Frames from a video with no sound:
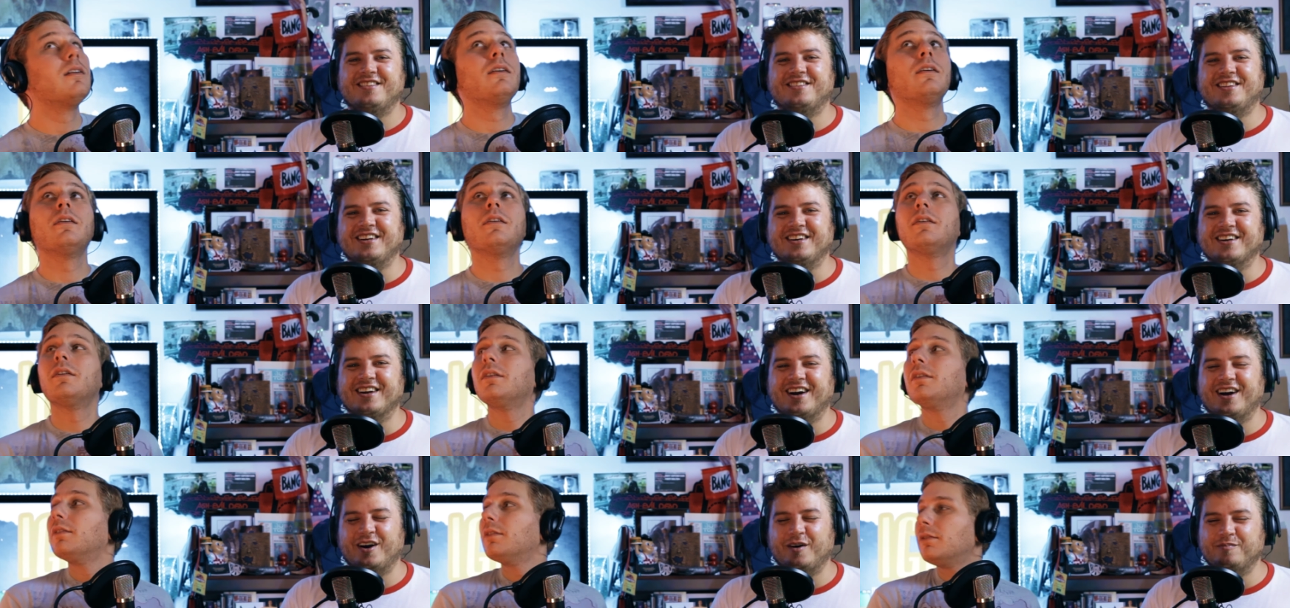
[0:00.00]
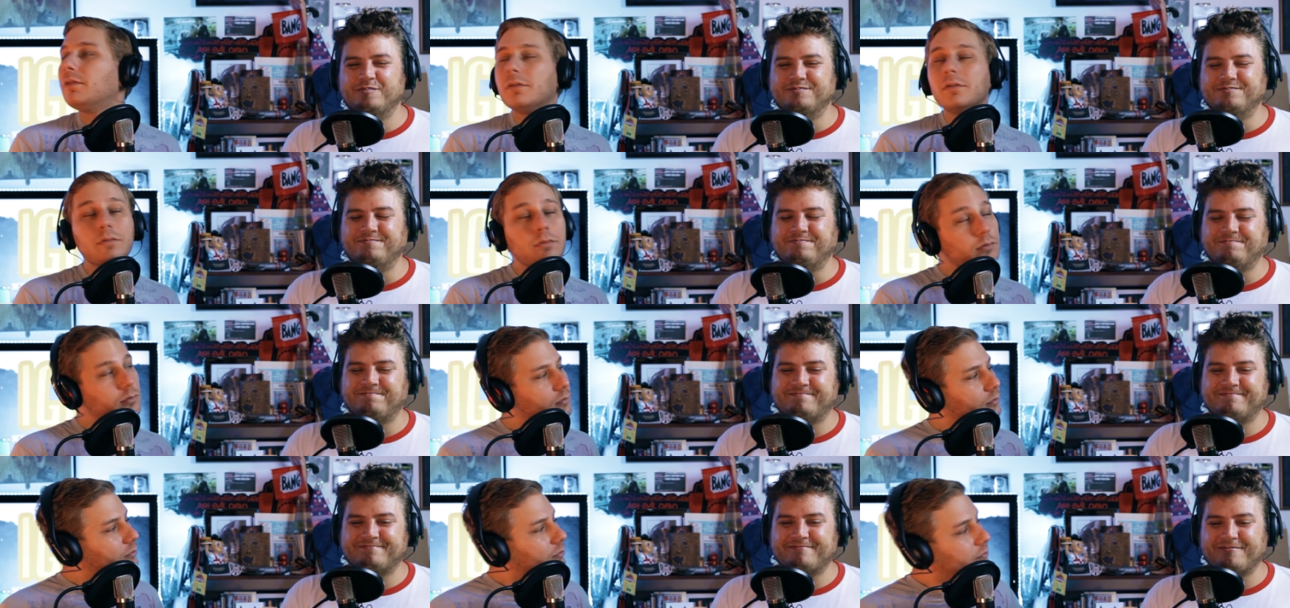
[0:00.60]
Speaker 1: the um,
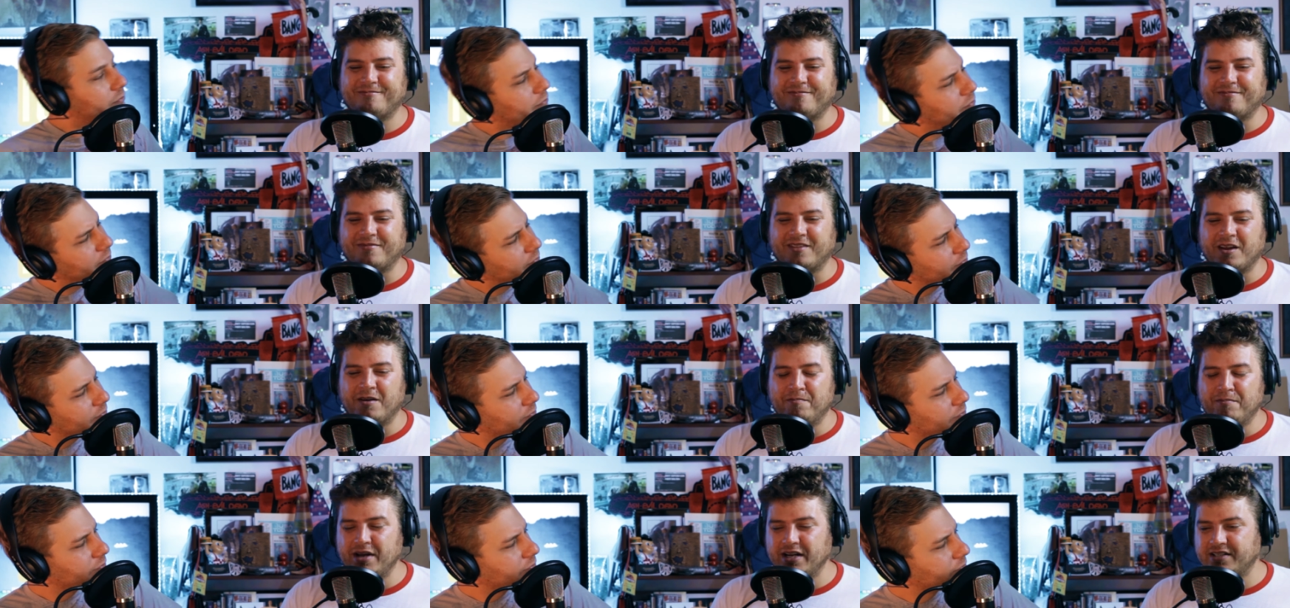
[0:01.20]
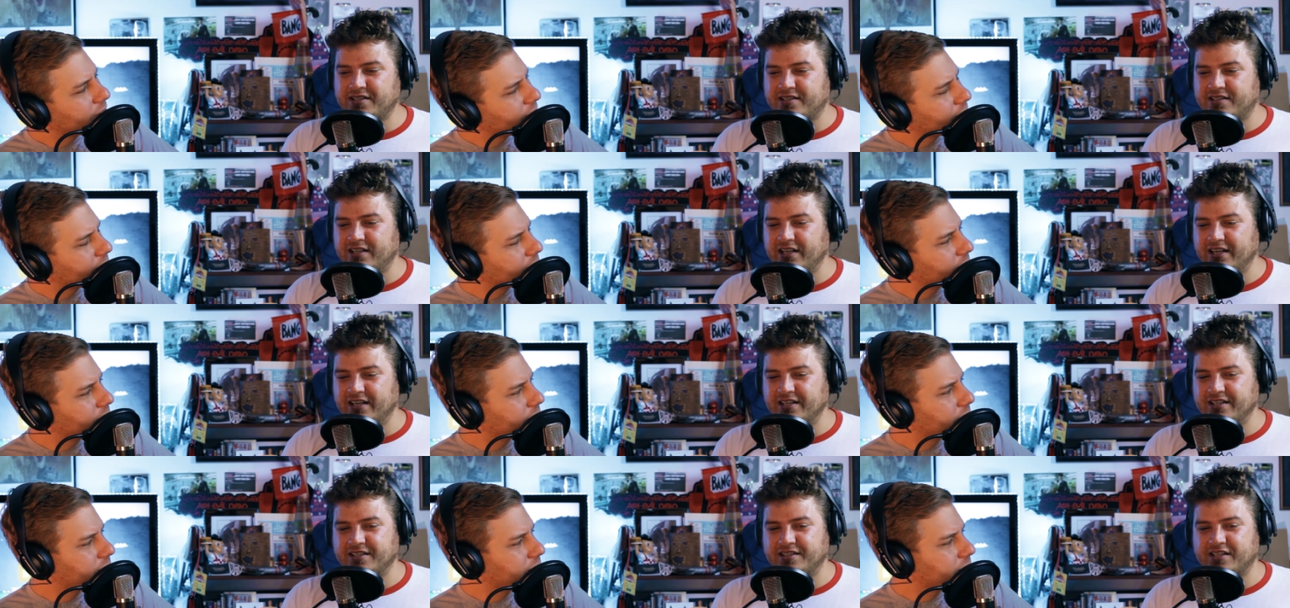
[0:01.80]
Myst
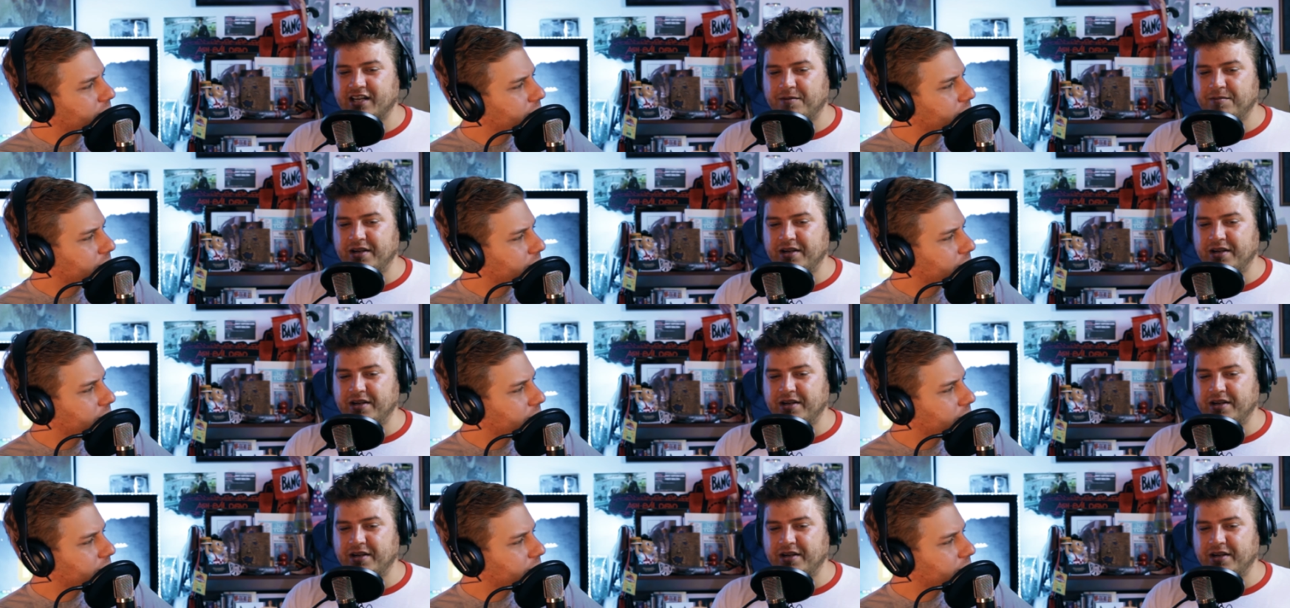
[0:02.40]
is. I